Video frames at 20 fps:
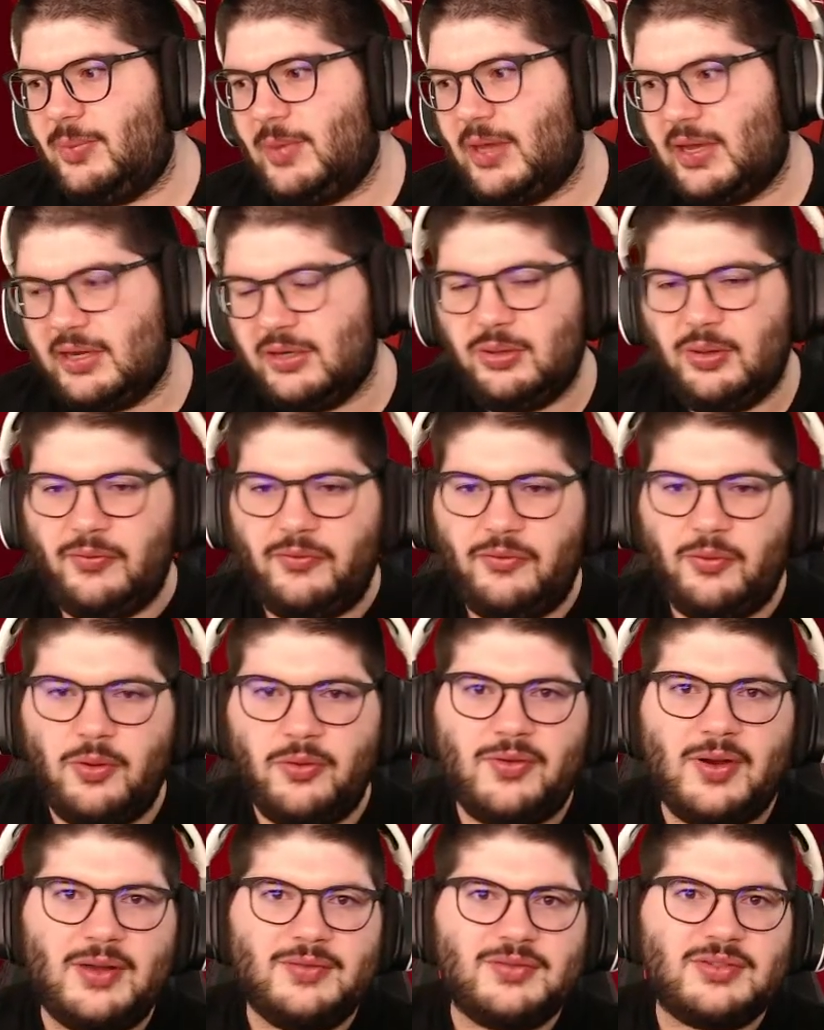They can do it 4,
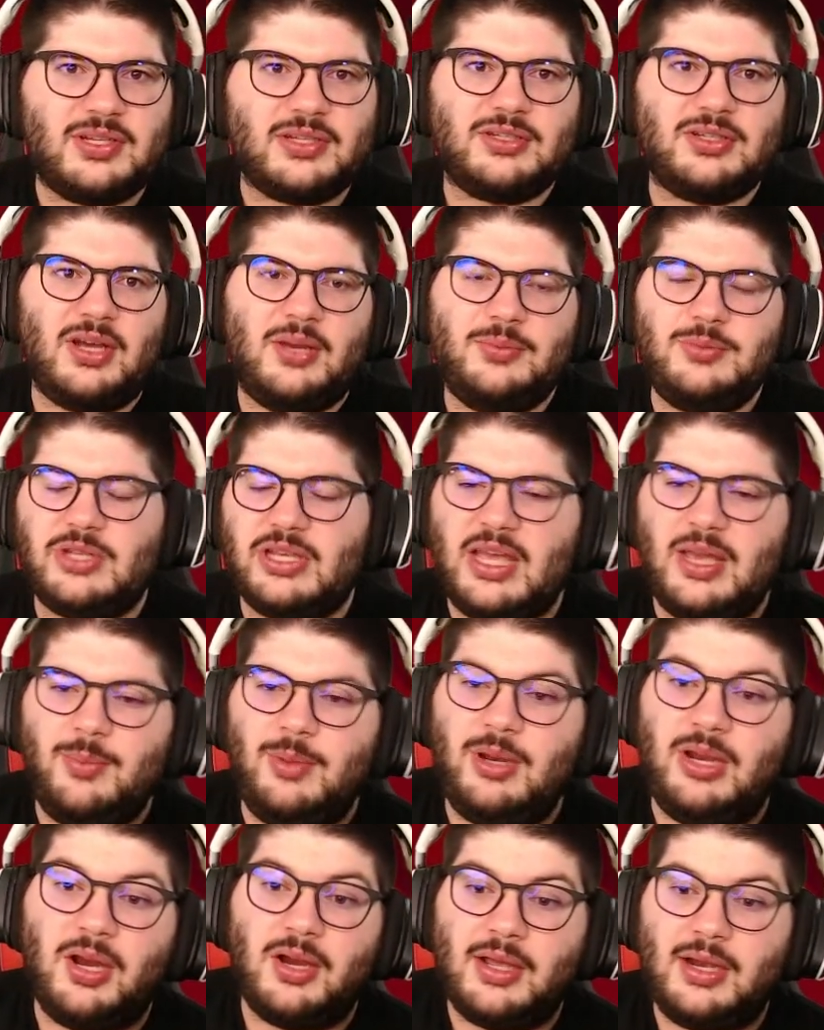5, 6 times a game and
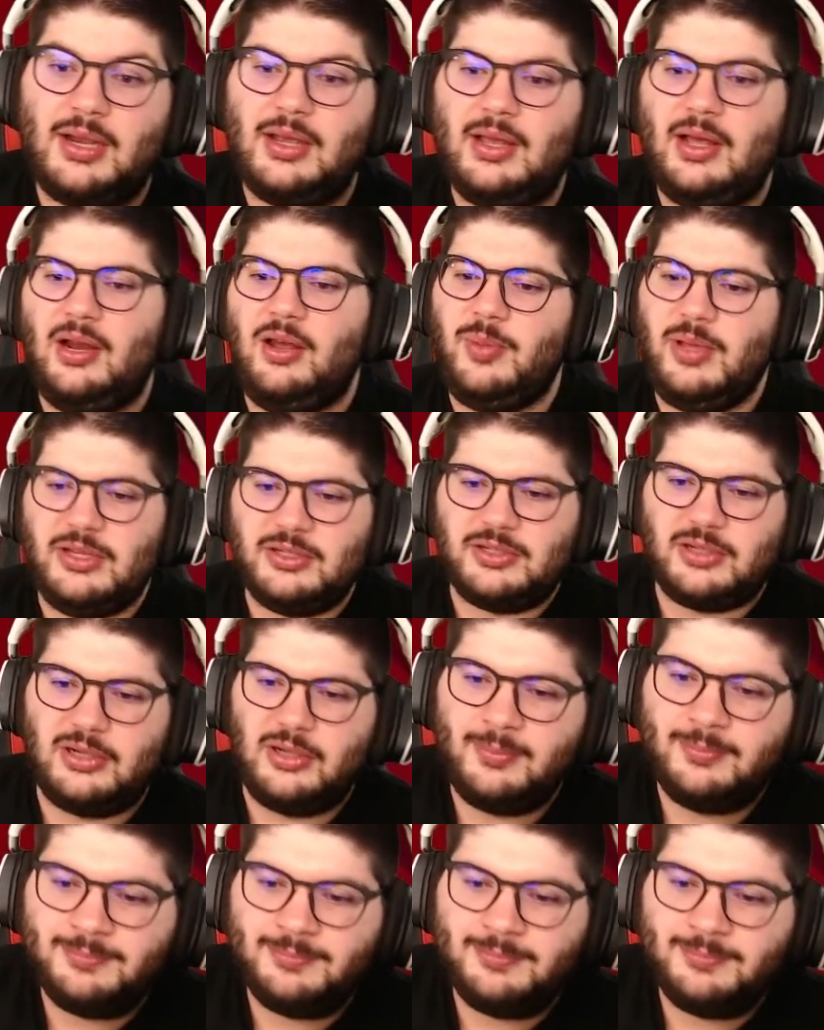not get a yellow, basically.